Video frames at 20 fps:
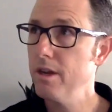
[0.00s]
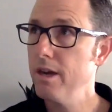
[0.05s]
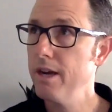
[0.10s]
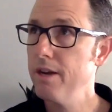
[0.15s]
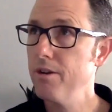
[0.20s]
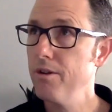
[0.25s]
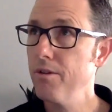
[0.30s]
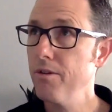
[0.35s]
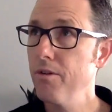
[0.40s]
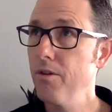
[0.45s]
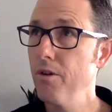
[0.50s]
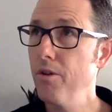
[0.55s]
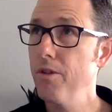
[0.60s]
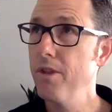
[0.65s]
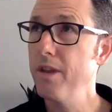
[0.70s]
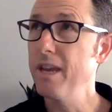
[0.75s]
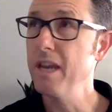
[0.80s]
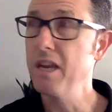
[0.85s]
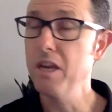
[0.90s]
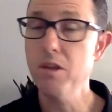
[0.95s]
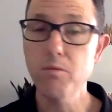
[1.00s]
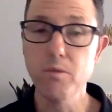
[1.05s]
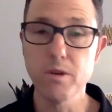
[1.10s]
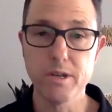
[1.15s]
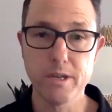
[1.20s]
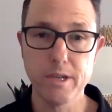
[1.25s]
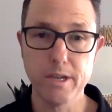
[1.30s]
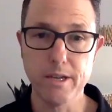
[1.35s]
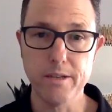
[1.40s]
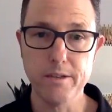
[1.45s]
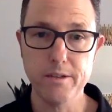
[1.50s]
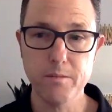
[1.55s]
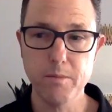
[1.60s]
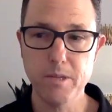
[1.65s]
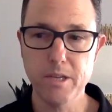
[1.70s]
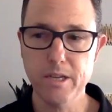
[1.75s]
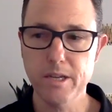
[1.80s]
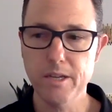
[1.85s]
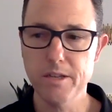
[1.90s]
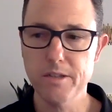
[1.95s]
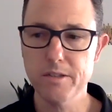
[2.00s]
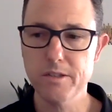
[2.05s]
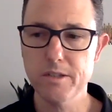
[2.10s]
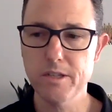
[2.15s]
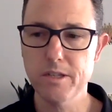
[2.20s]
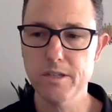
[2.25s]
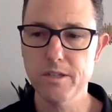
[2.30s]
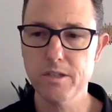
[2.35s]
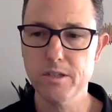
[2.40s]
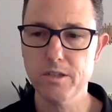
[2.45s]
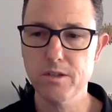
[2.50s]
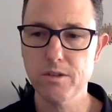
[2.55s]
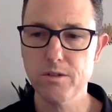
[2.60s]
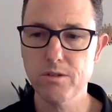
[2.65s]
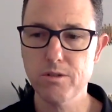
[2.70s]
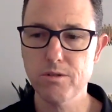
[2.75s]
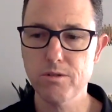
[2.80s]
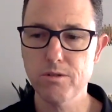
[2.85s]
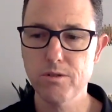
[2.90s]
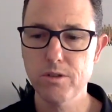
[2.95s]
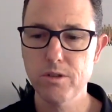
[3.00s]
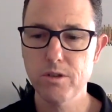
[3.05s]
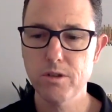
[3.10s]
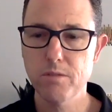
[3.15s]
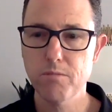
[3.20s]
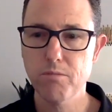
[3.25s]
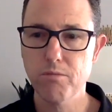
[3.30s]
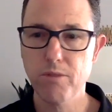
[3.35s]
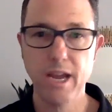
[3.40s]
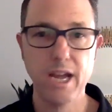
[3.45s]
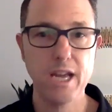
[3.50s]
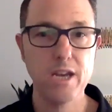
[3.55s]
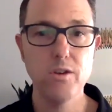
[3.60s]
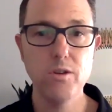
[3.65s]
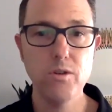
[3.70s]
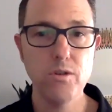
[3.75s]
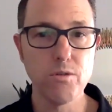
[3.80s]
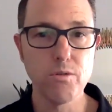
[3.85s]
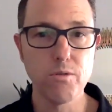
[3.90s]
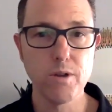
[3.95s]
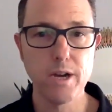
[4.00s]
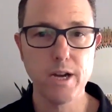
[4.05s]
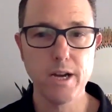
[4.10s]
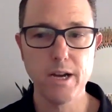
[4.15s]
I don't know that anyone does, because it's still brand new.